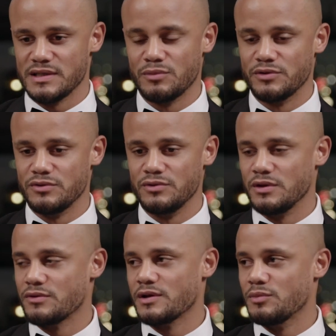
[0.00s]
is able to do
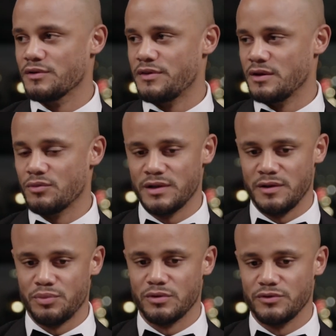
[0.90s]
incredible things when
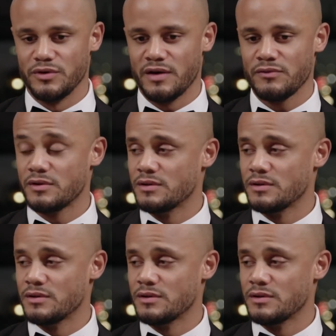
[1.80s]
they pull together,